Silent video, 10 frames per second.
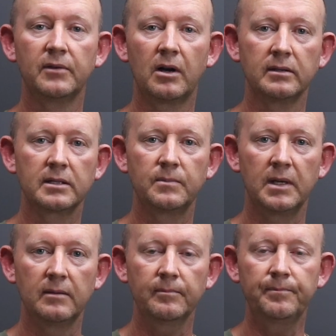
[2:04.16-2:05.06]
have asked
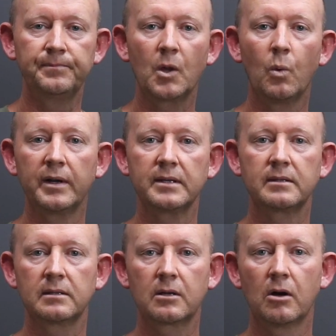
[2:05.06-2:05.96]
me what does
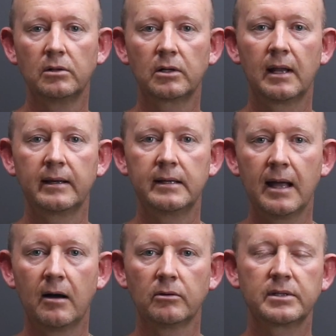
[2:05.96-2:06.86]
the scar look like
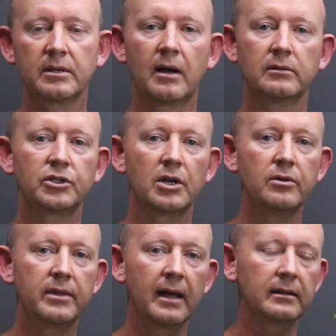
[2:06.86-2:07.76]
now. So I'll
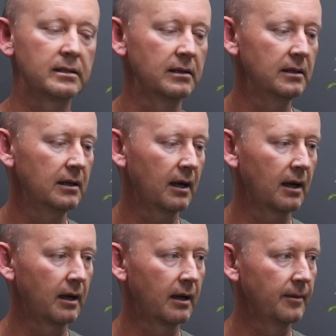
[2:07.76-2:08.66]
show that
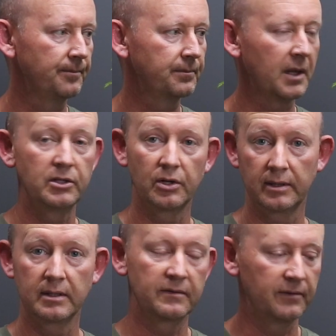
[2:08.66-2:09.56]

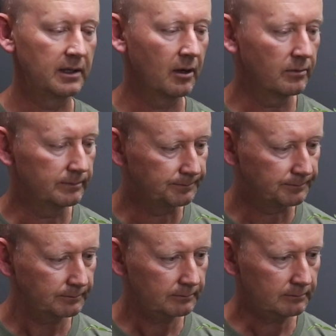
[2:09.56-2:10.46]
during this video.
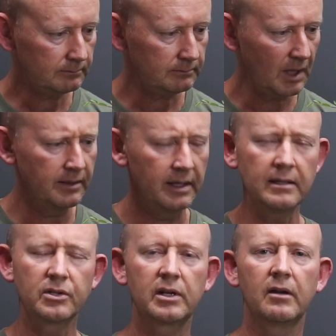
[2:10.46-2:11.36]
The
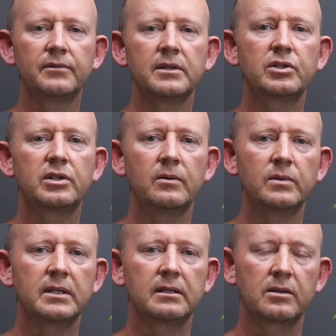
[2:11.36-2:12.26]
history of this tree
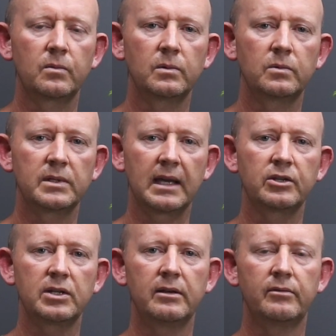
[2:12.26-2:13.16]
was it was
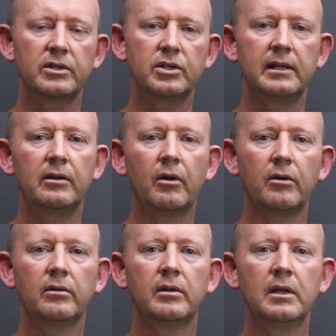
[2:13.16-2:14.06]
actually originally
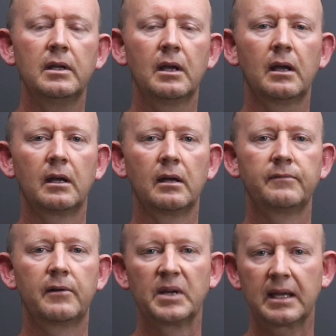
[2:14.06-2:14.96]
grown
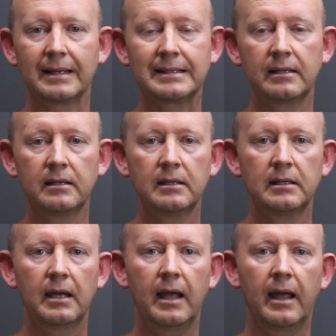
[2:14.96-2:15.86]
from a cutting,
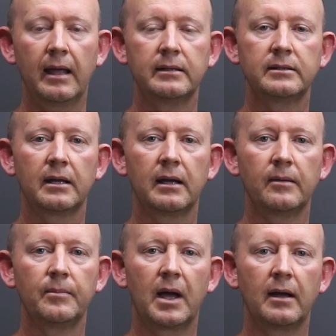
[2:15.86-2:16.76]
and
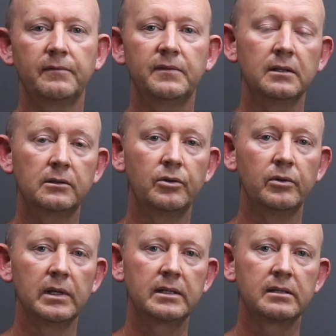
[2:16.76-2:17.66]
I field
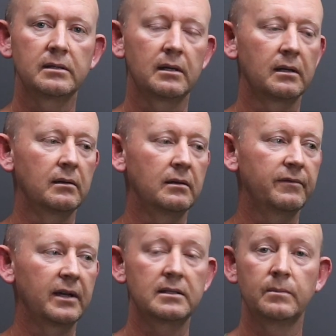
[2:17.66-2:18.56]
grew it, in
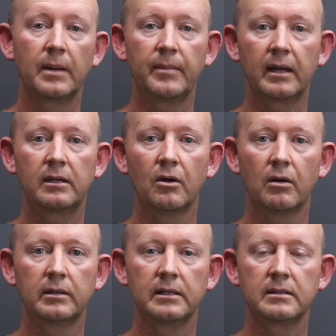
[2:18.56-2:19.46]
fact, in my
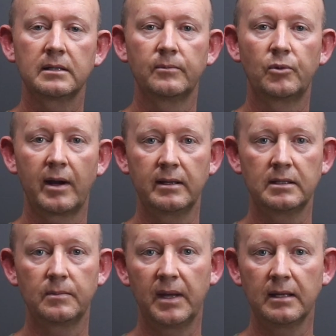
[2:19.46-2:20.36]
backyard in some
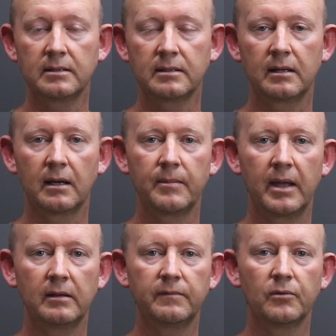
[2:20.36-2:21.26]
raised beds that I
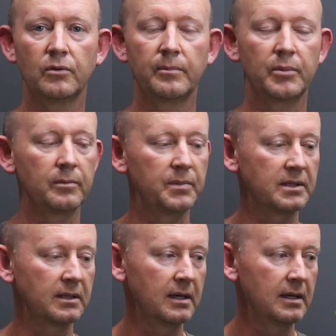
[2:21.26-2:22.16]
made for the
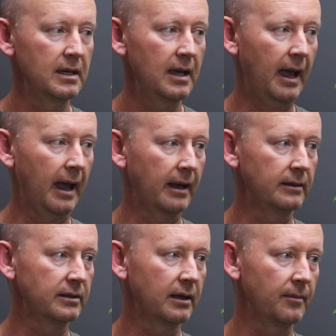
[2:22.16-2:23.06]
purpose.
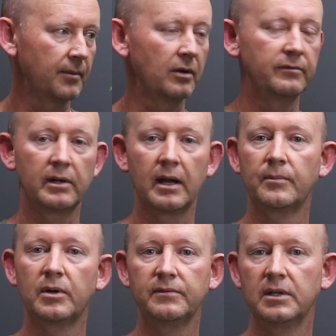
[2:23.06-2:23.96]
And over a
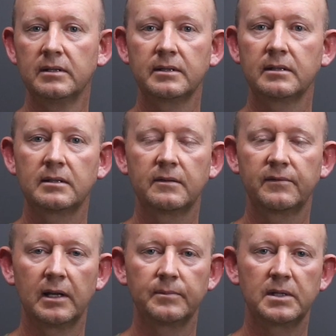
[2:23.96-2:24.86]
number of years, it's
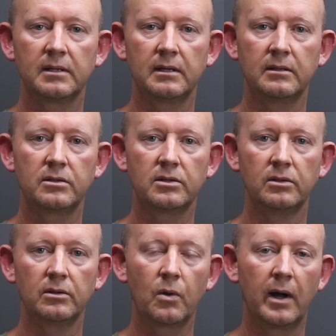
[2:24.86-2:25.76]
developed
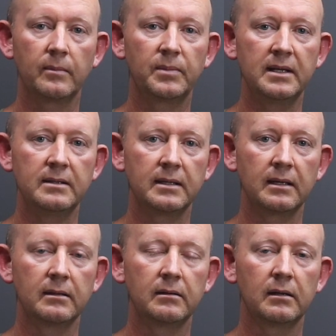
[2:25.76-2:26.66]
into quite a
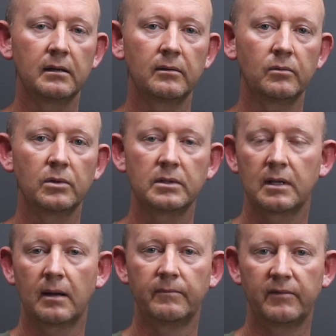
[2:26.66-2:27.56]
pleasing,
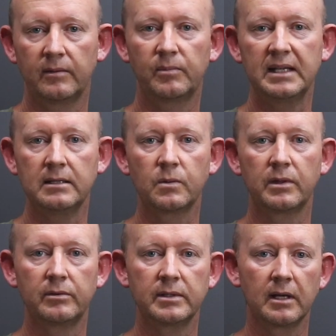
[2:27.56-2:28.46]
I'm very pleased with
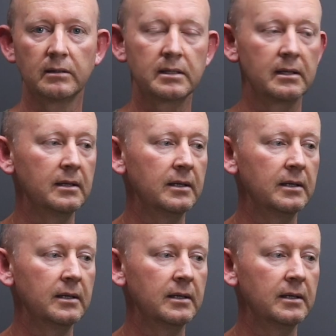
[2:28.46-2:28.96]
the result.